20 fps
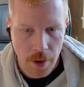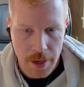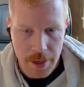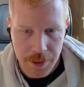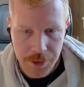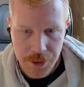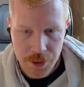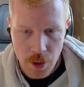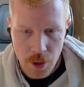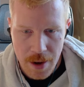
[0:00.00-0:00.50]

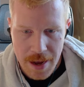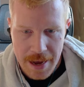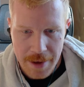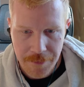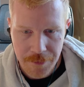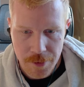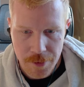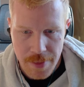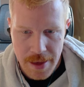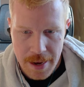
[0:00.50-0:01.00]
So
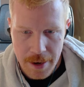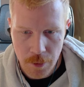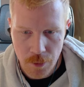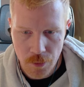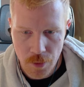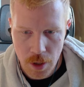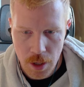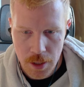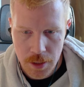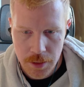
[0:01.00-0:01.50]
after that
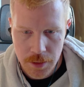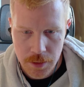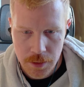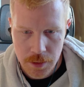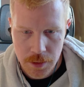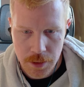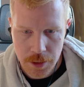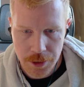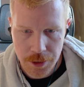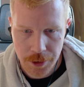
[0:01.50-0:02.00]

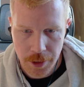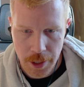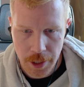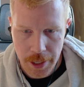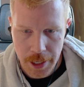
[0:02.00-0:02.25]
runs, you're going to get a